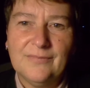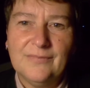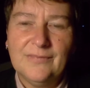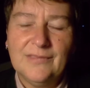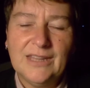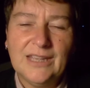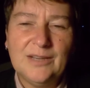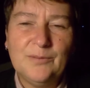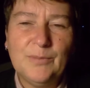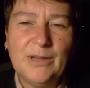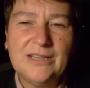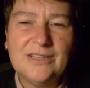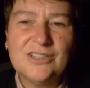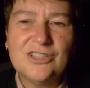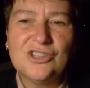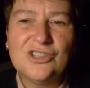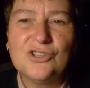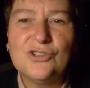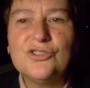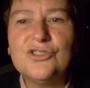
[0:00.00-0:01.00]
They'd made
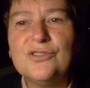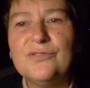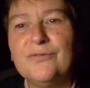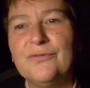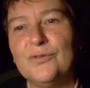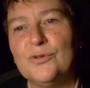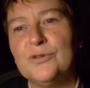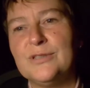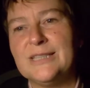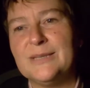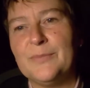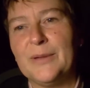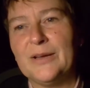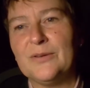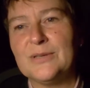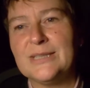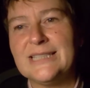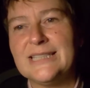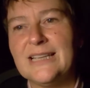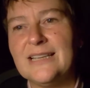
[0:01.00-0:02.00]
such a fuss
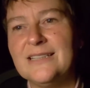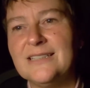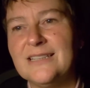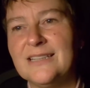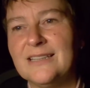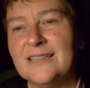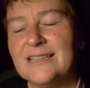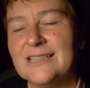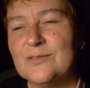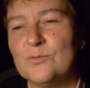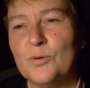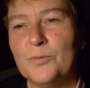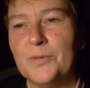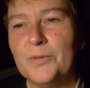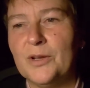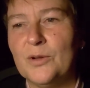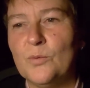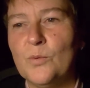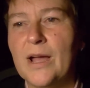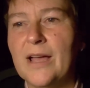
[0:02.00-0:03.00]
about sending this
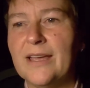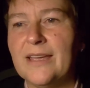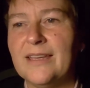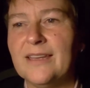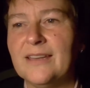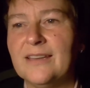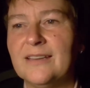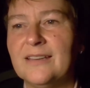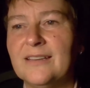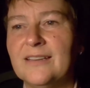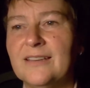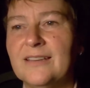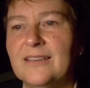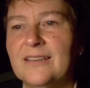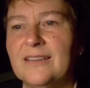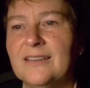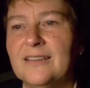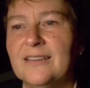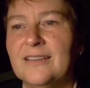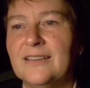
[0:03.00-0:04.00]
woman away,
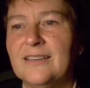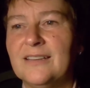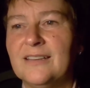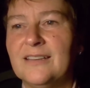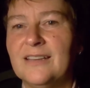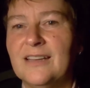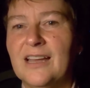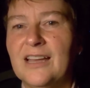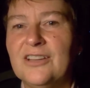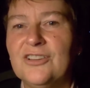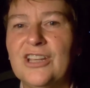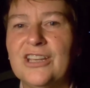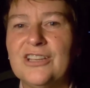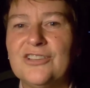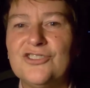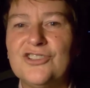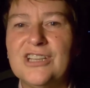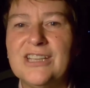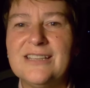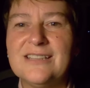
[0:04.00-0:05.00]
and
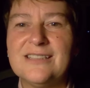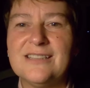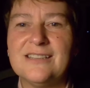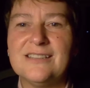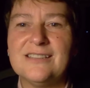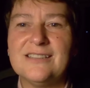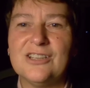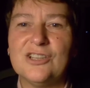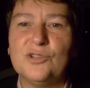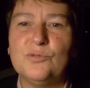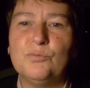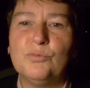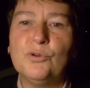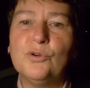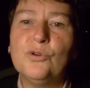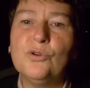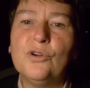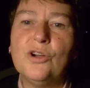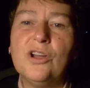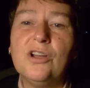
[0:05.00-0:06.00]
yet Jesus had
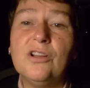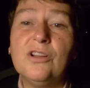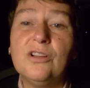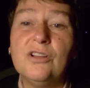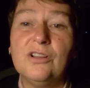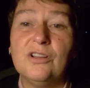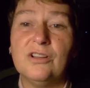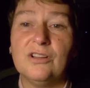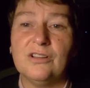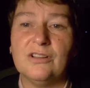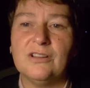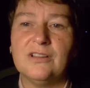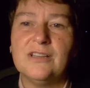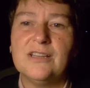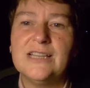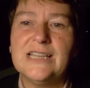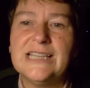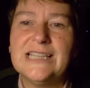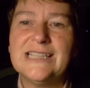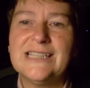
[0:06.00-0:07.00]
brought her
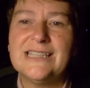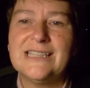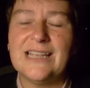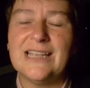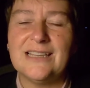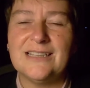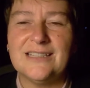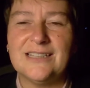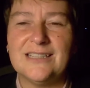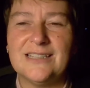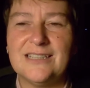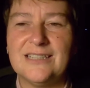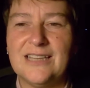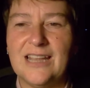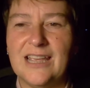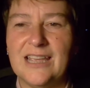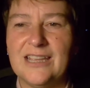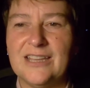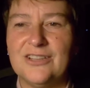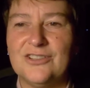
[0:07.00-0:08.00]
centre
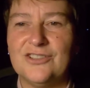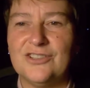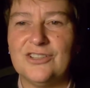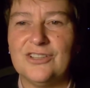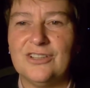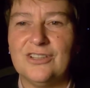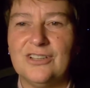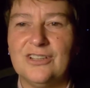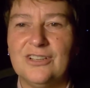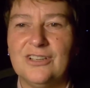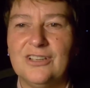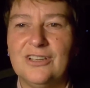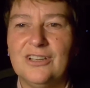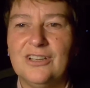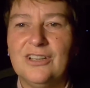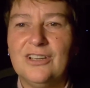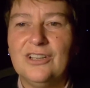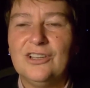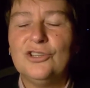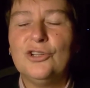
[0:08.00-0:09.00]
stage,
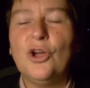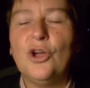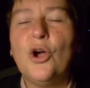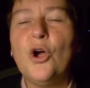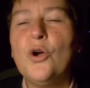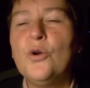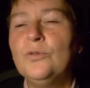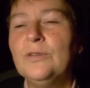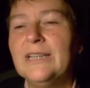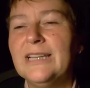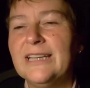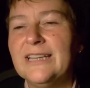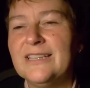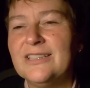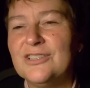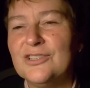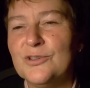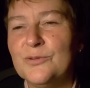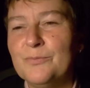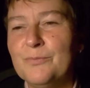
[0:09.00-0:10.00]
not only
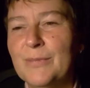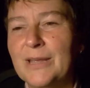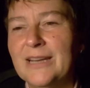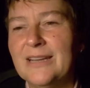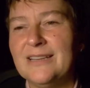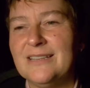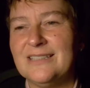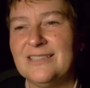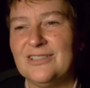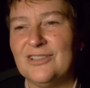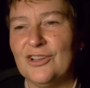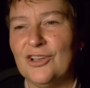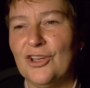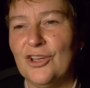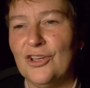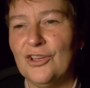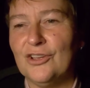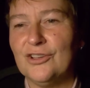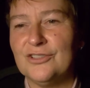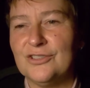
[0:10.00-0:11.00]
to minister
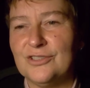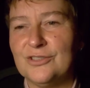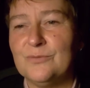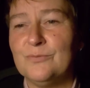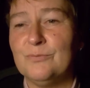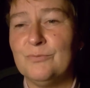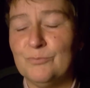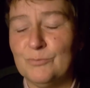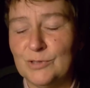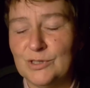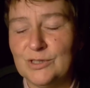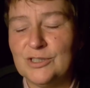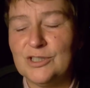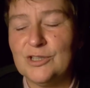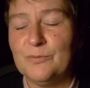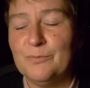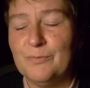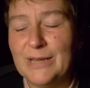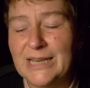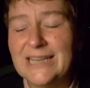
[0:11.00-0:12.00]
her
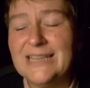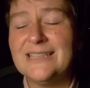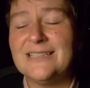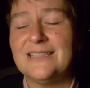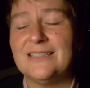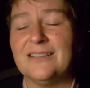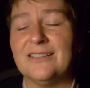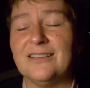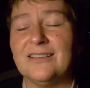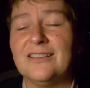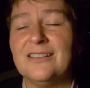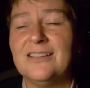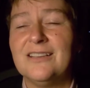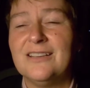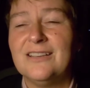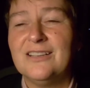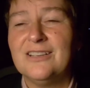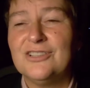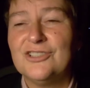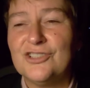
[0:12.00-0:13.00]
to minister
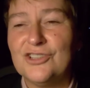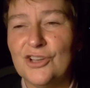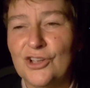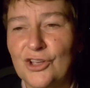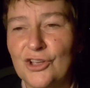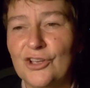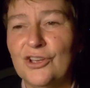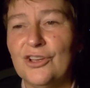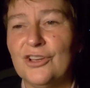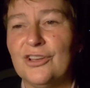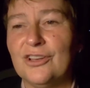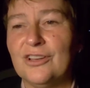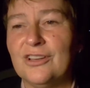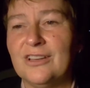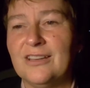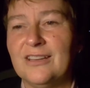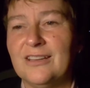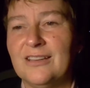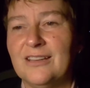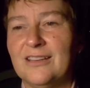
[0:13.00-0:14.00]
to her
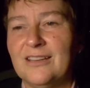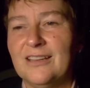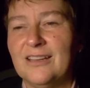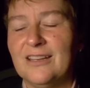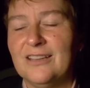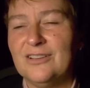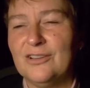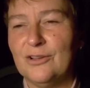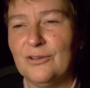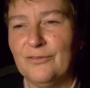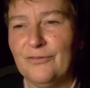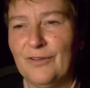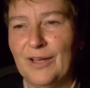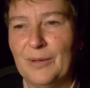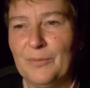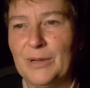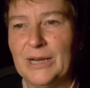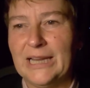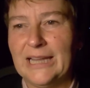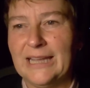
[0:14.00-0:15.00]
and her
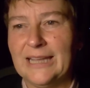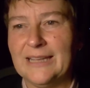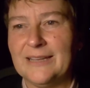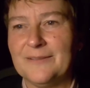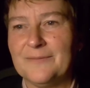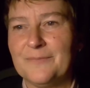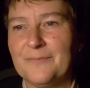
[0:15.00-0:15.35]
family,